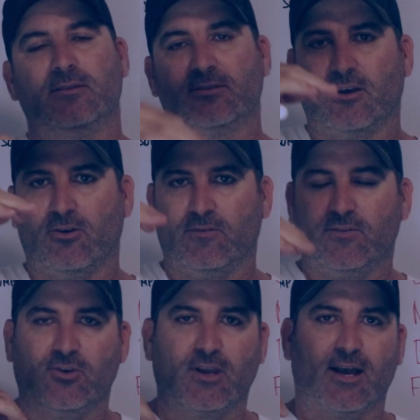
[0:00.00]
So if
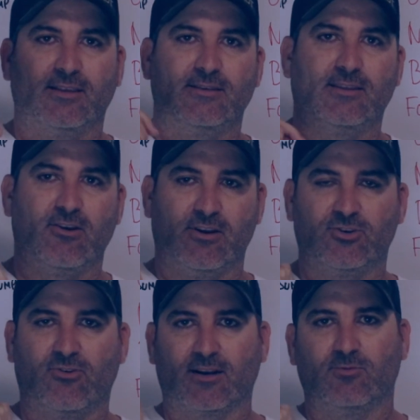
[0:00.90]
you can't sit there and
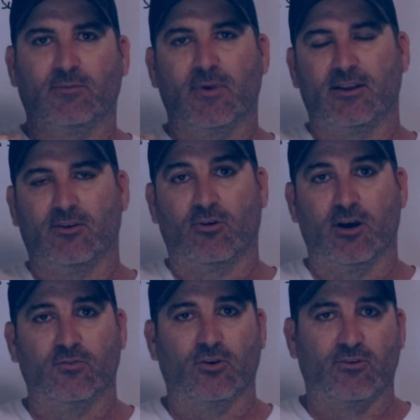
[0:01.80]
interact with the butt of your
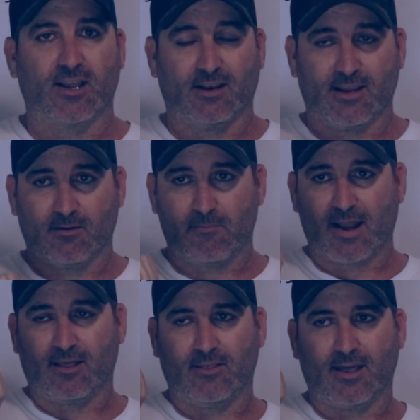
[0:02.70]
rifle correctly in a
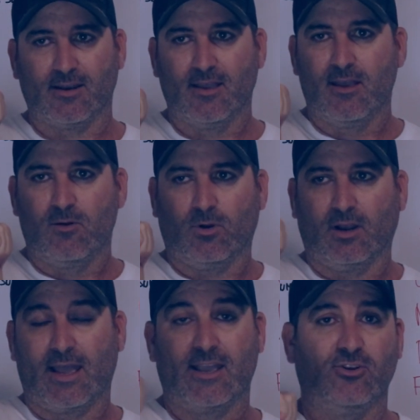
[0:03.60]
manner that will
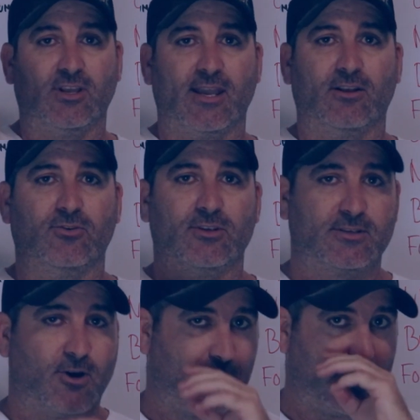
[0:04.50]
allow you to get a good
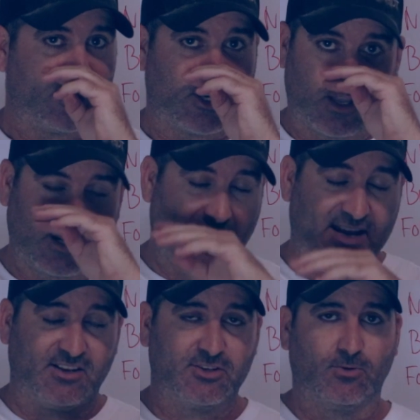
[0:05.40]
sight picture,
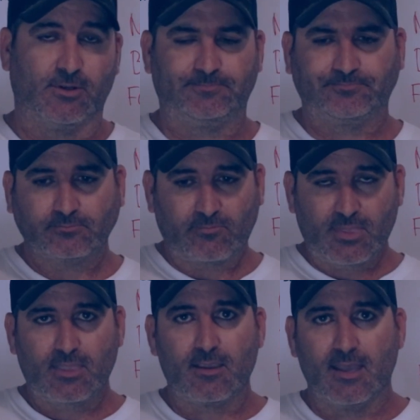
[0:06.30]
lean into it
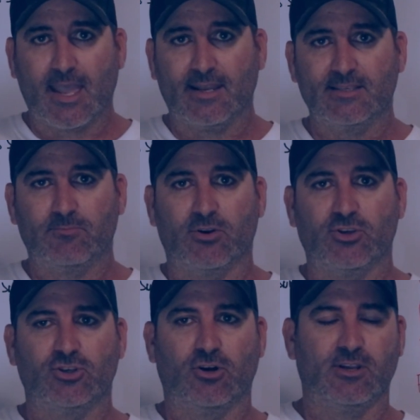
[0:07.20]
and spot
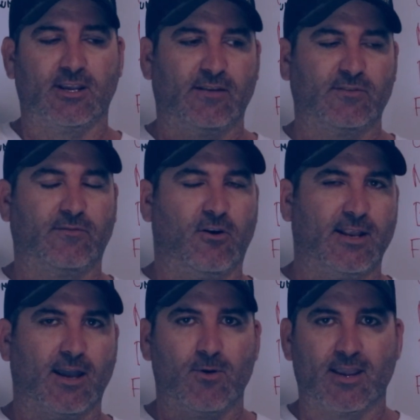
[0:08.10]
your shot, you're going to have to
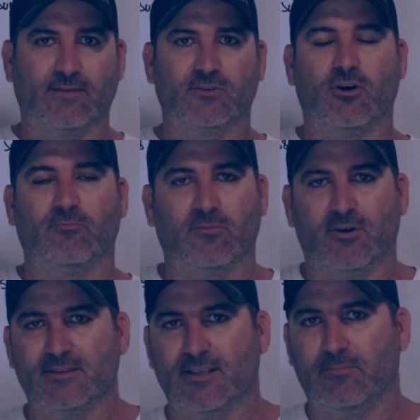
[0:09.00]
find out where you're going to have to
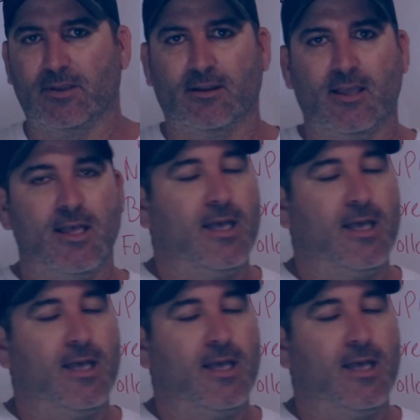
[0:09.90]
compromise that bit.